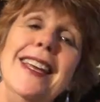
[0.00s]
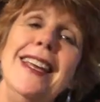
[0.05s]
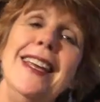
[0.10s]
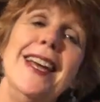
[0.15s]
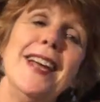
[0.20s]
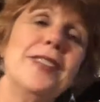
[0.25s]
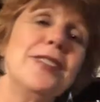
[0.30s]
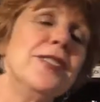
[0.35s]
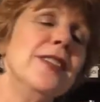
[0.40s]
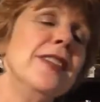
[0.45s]

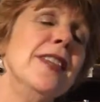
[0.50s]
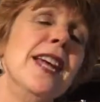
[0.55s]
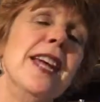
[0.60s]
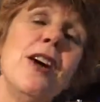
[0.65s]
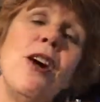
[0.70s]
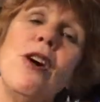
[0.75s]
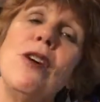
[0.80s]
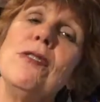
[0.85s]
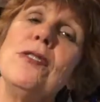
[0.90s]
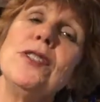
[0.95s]
Yes, and they
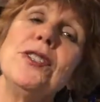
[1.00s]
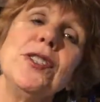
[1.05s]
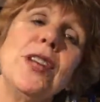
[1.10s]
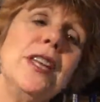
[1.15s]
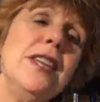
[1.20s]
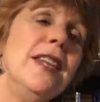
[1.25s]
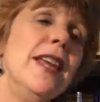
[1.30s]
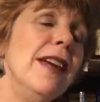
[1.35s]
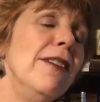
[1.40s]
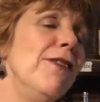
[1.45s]
all of a
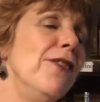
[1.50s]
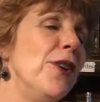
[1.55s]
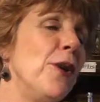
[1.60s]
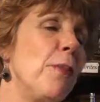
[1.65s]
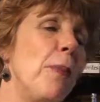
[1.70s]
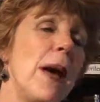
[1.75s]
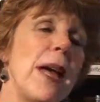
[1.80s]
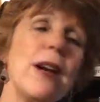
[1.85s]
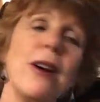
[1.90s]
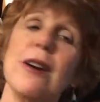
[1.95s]
sudden they feel
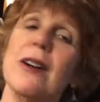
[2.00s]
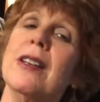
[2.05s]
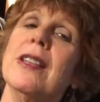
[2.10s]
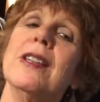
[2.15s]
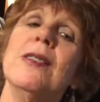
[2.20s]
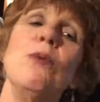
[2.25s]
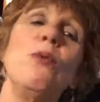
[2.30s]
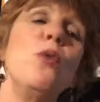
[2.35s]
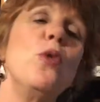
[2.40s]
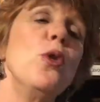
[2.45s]
better.
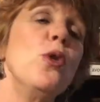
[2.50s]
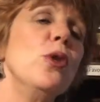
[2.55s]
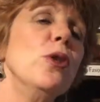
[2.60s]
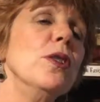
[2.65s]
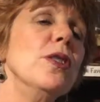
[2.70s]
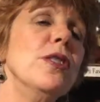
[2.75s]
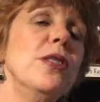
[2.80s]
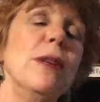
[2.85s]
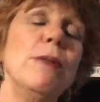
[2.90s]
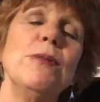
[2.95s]
The
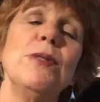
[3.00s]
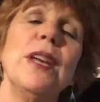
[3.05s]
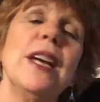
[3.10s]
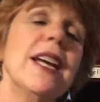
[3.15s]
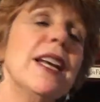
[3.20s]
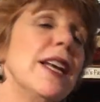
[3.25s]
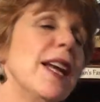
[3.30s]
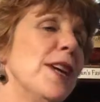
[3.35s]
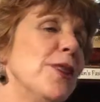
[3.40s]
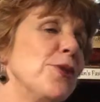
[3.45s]
world seems
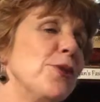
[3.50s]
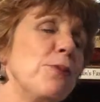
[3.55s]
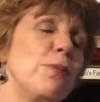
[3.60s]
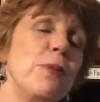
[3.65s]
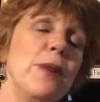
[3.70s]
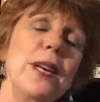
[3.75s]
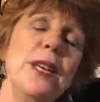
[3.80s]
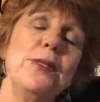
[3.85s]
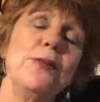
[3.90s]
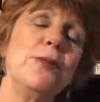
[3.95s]
like a nicer
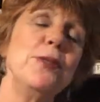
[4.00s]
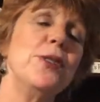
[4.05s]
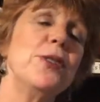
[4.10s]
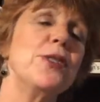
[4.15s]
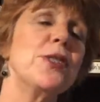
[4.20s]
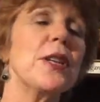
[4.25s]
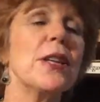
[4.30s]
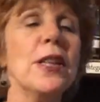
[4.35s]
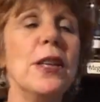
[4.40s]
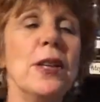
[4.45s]
place with
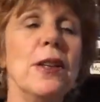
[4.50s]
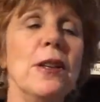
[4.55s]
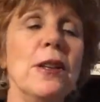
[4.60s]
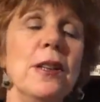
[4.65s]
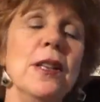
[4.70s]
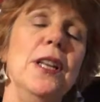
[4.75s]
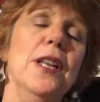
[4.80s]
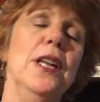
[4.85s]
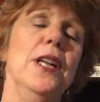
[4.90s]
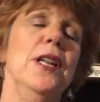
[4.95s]
just a
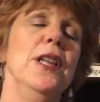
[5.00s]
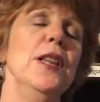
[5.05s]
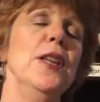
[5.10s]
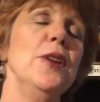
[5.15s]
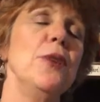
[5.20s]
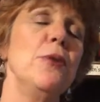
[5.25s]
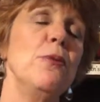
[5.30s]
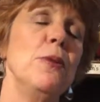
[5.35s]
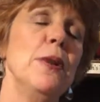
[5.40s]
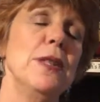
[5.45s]
little
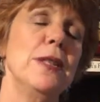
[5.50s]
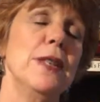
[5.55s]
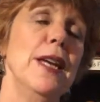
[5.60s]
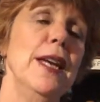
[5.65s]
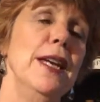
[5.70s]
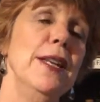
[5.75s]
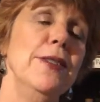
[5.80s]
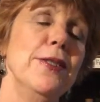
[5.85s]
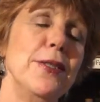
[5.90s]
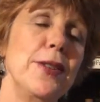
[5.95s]

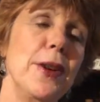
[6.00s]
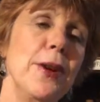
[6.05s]
whiskey. So.